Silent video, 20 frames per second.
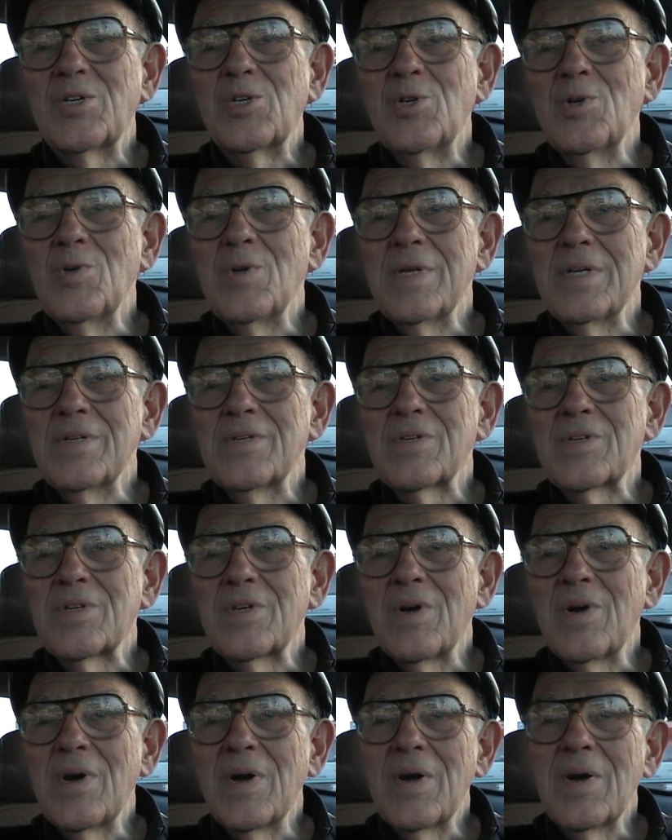shooting
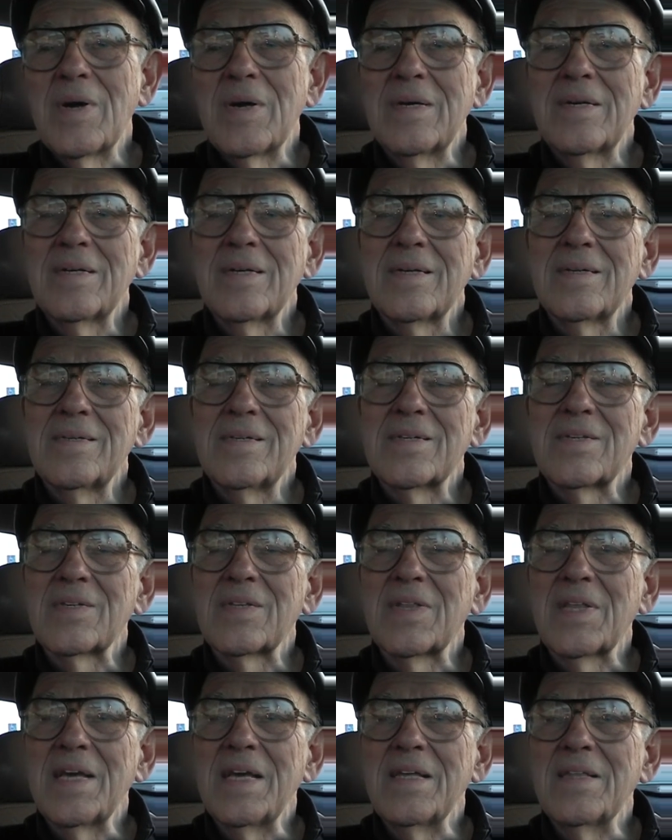star.
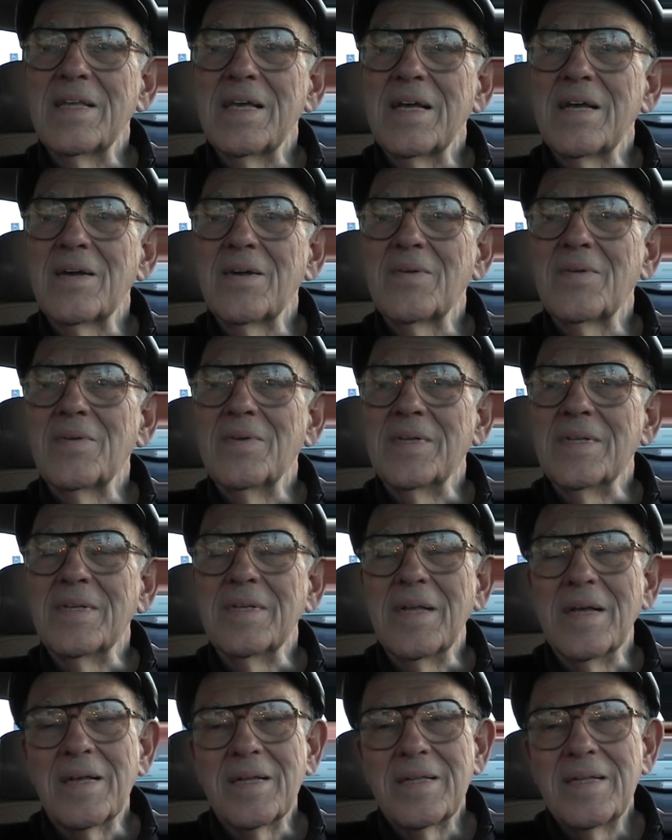Just lay there
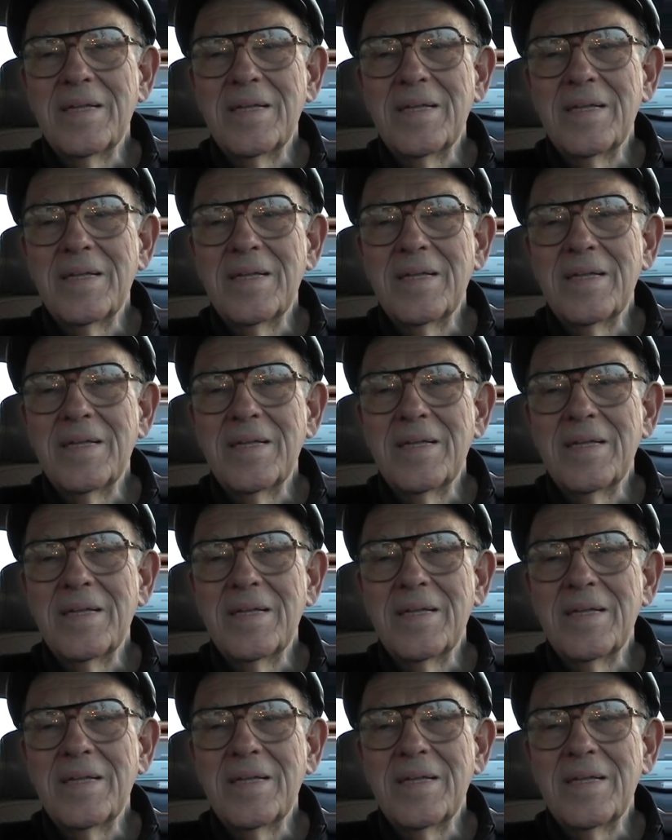and